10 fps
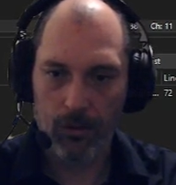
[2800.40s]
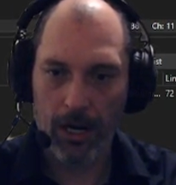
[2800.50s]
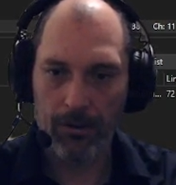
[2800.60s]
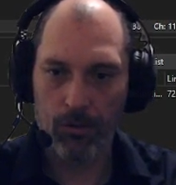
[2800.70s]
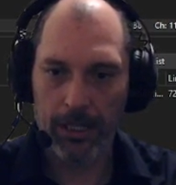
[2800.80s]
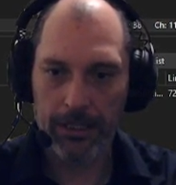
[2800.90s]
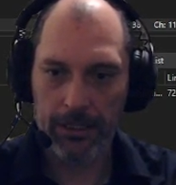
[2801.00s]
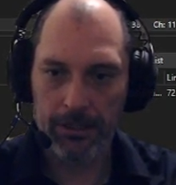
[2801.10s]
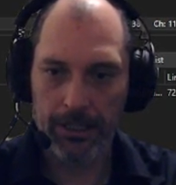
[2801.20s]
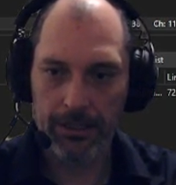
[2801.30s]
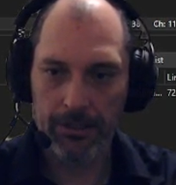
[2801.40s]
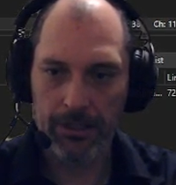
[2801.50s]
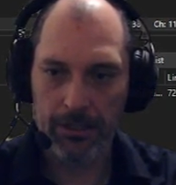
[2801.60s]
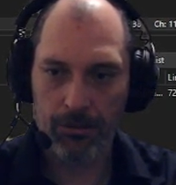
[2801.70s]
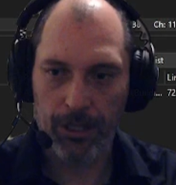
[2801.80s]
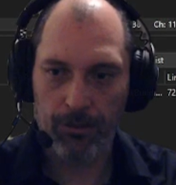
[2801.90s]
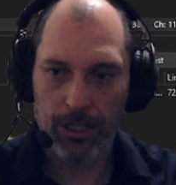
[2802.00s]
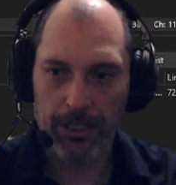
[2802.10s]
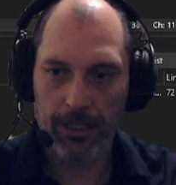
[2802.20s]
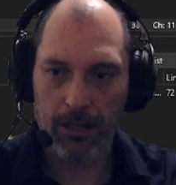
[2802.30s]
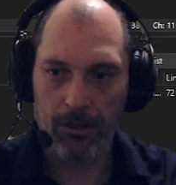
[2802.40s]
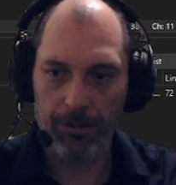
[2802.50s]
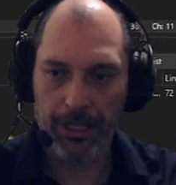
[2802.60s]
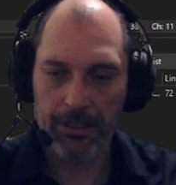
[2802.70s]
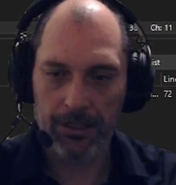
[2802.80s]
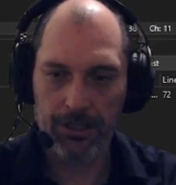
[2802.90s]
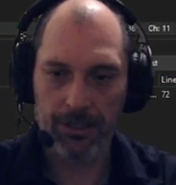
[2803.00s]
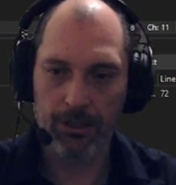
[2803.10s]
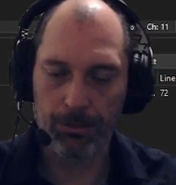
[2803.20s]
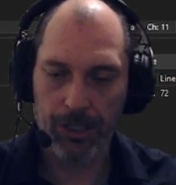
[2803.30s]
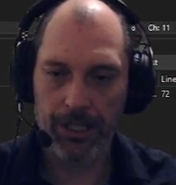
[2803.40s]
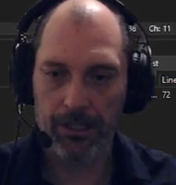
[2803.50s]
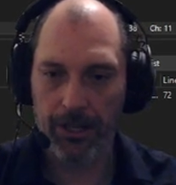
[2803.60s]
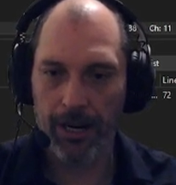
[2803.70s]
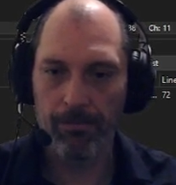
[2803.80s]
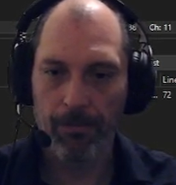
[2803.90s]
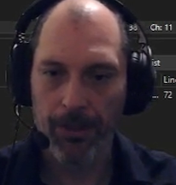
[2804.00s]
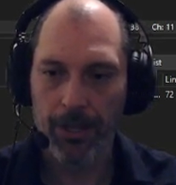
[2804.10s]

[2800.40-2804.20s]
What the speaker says: Why couldn't I do it this way? Oh, because it's just duplicate crap.